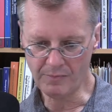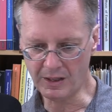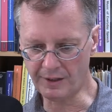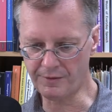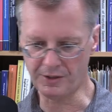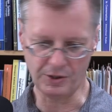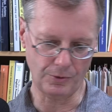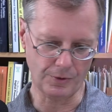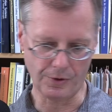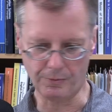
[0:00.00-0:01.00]
out of the 2
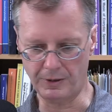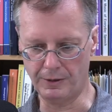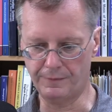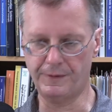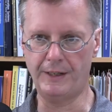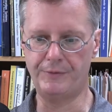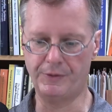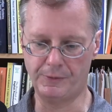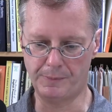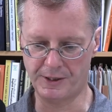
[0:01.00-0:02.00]
or 3 or 5
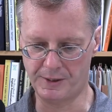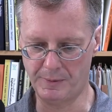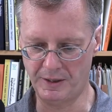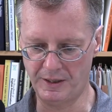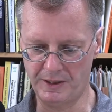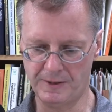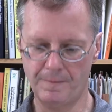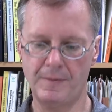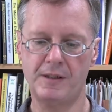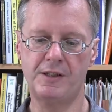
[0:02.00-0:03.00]
different possibilities.
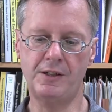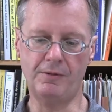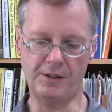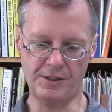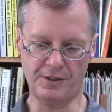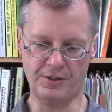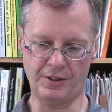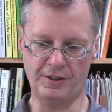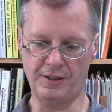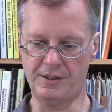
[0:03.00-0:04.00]
So it starts
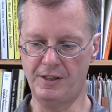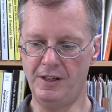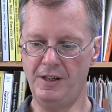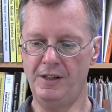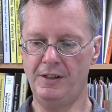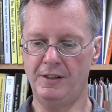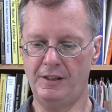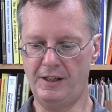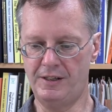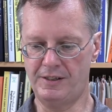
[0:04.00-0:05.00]
like this.
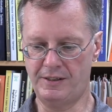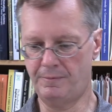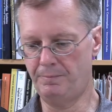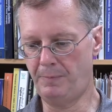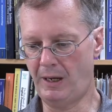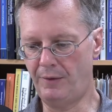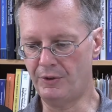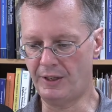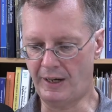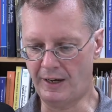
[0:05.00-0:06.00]
His behavior
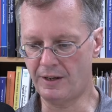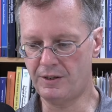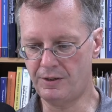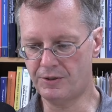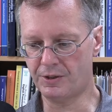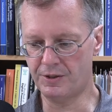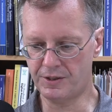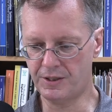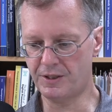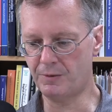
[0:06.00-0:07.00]
and attitudes are
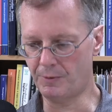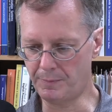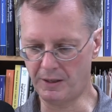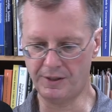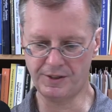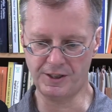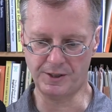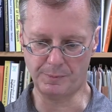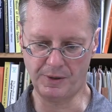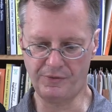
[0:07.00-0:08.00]
consistent with policies
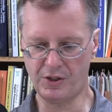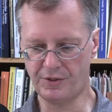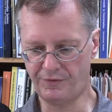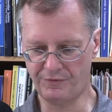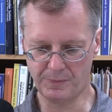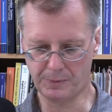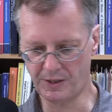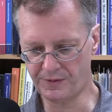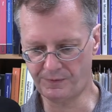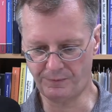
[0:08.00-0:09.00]
of previous
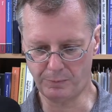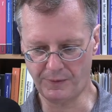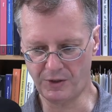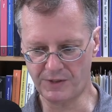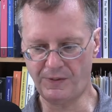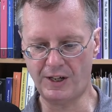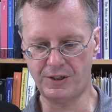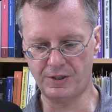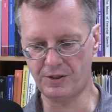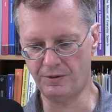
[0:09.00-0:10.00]

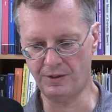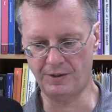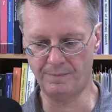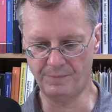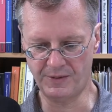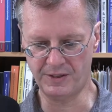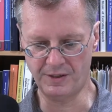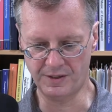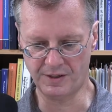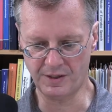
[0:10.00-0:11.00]
fascists who did this
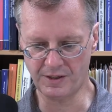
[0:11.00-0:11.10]
and this and